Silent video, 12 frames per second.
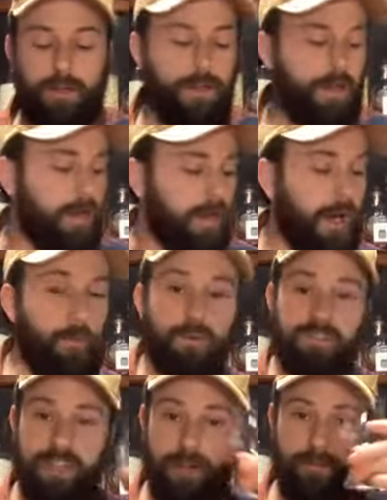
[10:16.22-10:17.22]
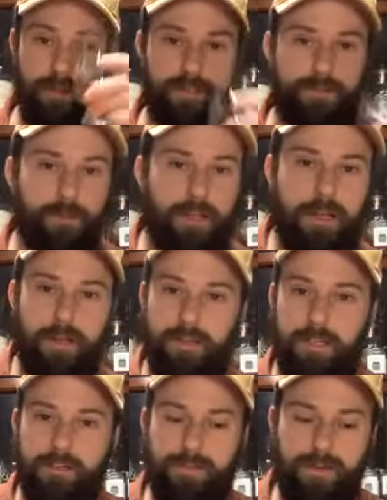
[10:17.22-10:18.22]
I will save this for later
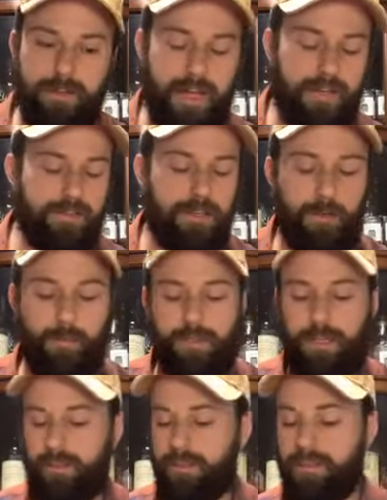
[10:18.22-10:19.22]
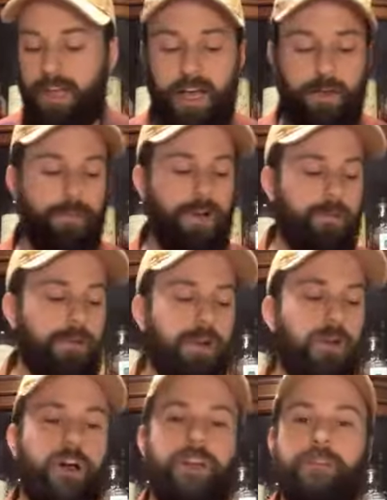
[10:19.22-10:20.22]
because that's fantastic. I'll put that aside, but I'm going
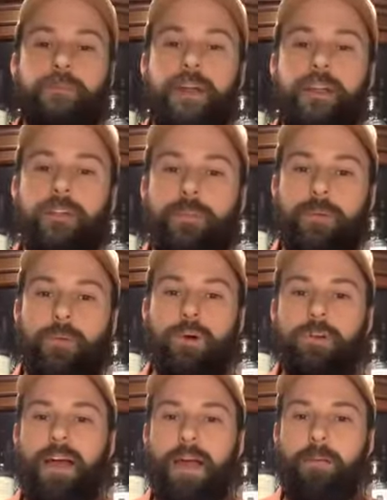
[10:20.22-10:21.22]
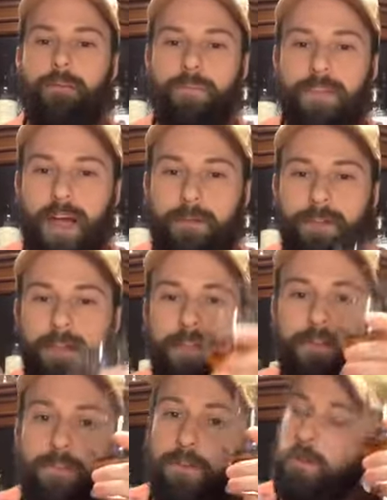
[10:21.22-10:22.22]
to go ahead and spend a little bit more time diving
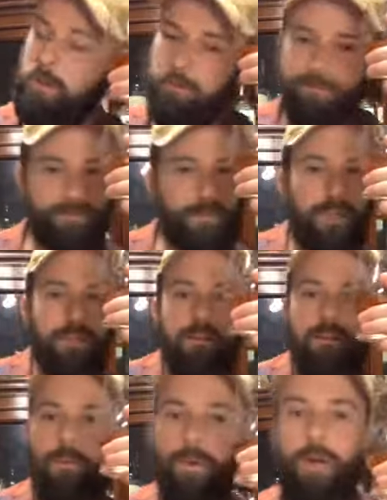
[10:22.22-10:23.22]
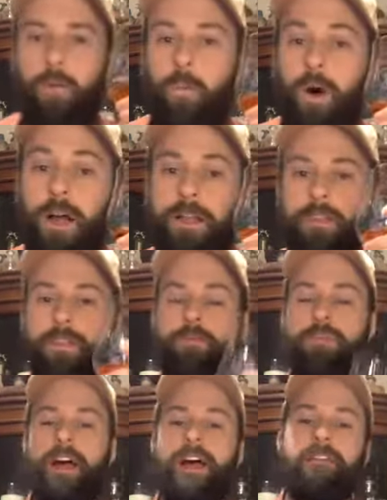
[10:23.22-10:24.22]
into what won
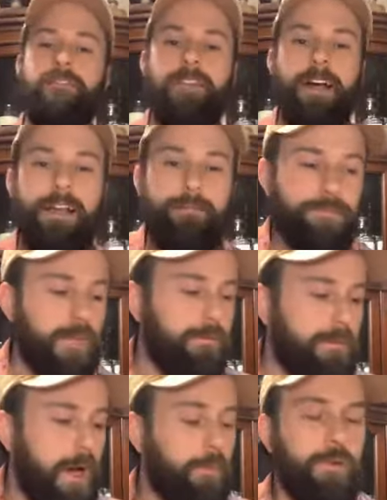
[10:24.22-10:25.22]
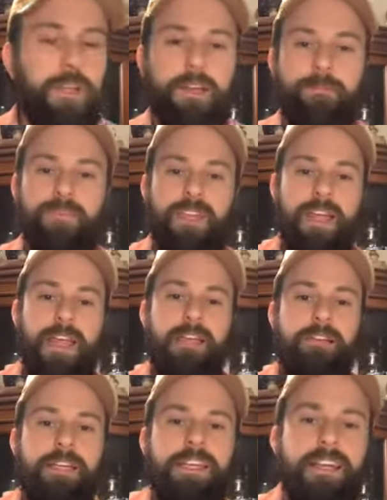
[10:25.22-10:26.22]
the blind flight of Knob Creek
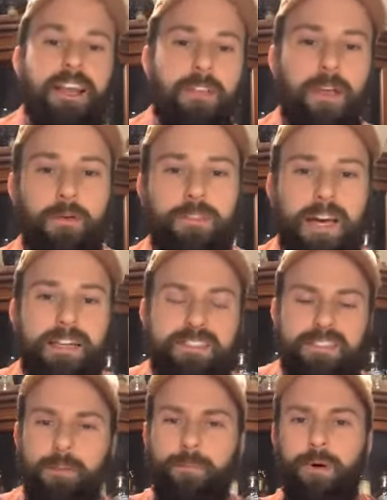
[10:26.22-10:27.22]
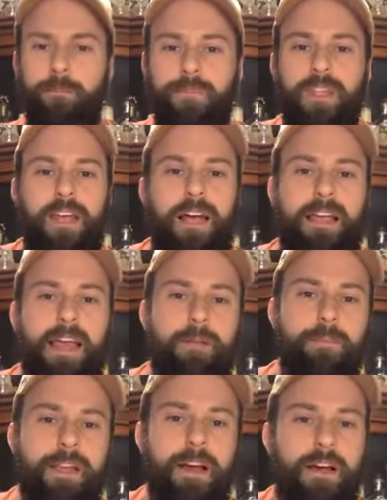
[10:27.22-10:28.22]
18, and I think was kind of simple.
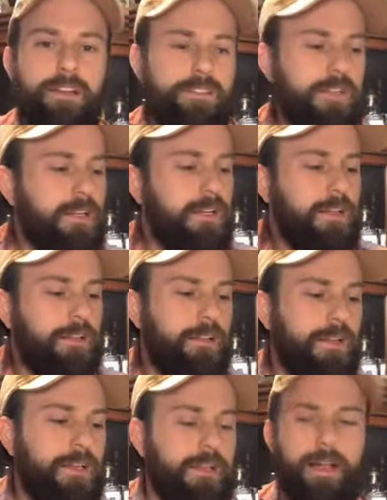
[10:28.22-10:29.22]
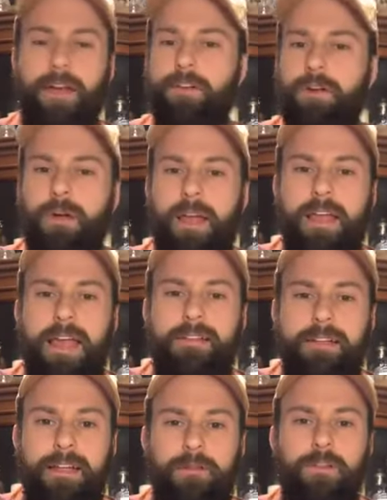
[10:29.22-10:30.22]
Again, because the Elijah Craig
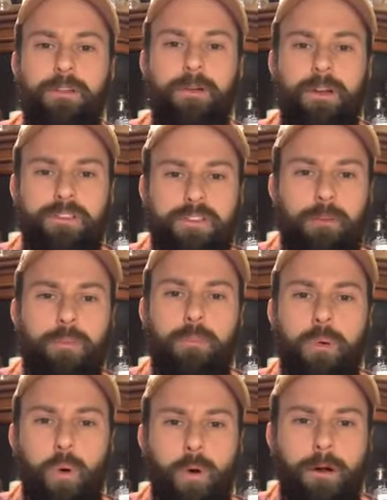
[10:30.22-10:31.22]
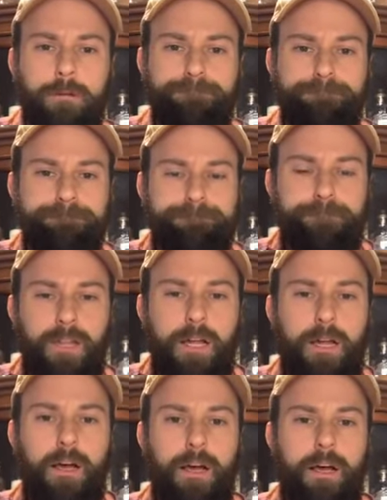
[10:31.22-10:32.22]
18 was a very simple pour
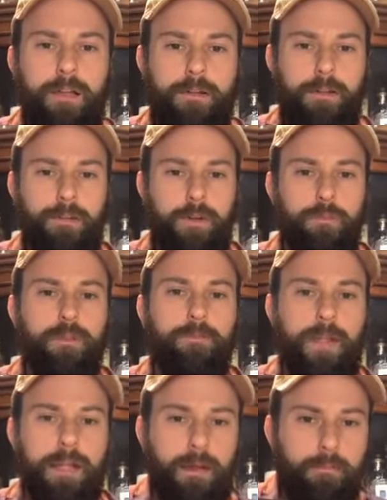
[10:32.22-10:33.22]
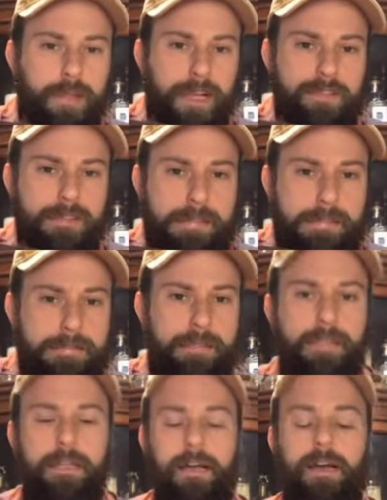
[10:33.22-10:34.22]
uh, in, in terms of like
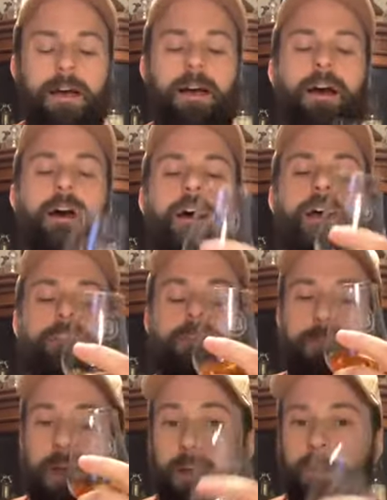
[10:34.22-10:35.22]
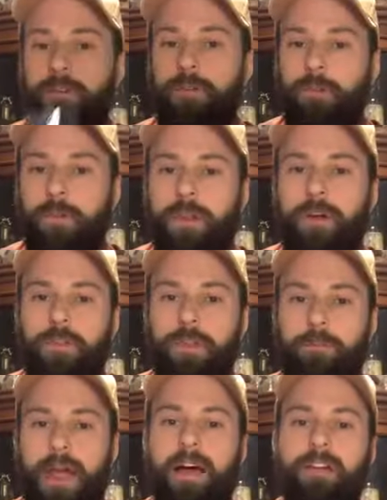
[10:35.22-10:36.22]
complexities uh, as compared to you know
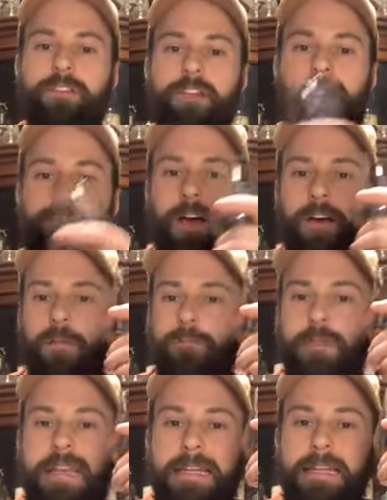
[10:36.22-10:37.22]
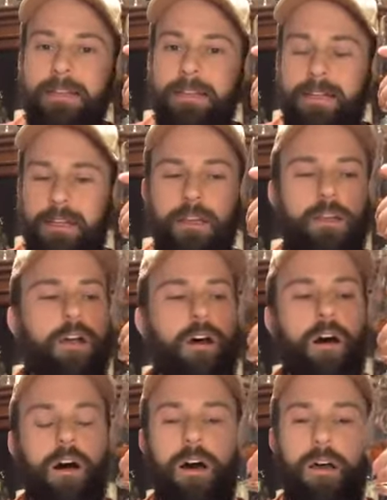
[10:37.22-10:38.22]
the balance that I found immediately
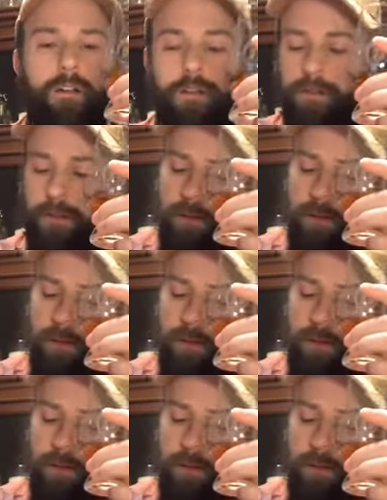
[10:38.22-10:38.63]
on